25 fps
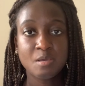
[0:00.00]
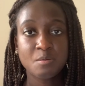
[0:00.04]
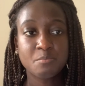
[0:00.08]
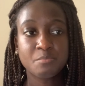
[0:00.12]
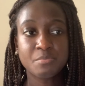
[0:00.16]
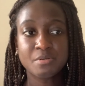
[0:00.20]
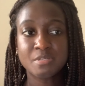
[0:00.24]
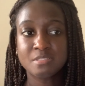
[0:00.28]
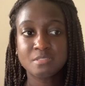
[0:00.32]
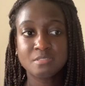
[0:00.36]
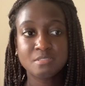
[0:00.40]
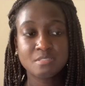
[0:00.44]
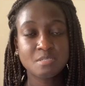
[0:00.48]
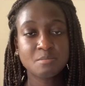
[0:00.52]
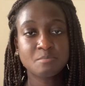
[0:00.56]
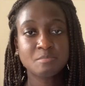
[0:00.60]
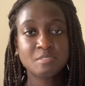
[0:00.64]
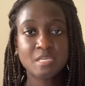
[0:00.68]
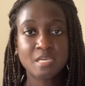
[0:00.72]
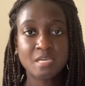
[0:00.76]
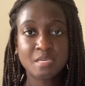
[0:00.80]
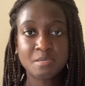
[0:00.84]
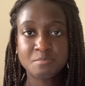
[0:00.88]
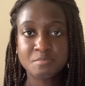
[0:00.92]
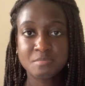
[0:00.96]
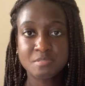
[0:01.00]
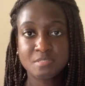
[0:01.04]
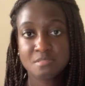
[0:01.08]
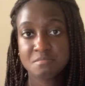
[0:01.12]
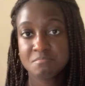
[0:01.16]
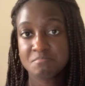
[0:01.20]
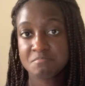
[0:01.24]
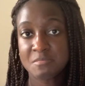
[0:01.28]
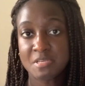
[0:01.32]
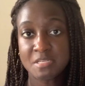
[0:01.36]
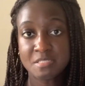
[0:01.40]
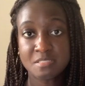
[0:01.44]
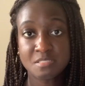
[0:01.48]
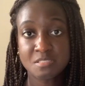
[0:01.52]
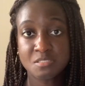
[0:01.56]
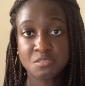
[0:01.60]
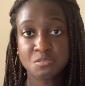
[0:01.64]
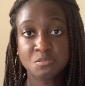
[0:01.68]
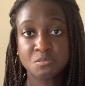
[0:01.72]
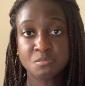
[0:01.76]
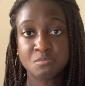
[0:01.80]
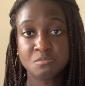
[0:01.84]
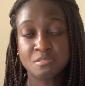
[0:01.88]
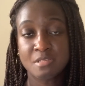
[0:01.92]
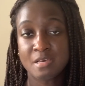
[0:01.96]
But sometimes that's
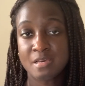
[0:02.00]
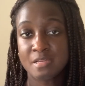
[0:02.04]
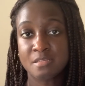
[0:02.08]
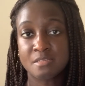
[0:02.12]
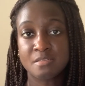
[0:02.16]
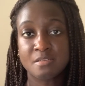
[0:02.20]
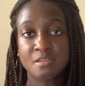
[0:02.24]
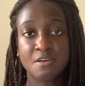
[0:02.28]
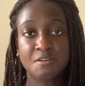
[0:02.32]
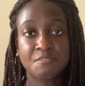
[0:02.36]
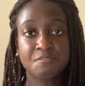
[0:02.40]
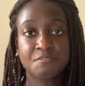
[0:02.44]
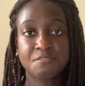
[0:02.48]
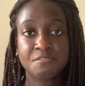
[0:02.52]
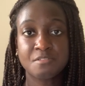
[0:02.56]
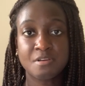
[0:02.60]
still not enough.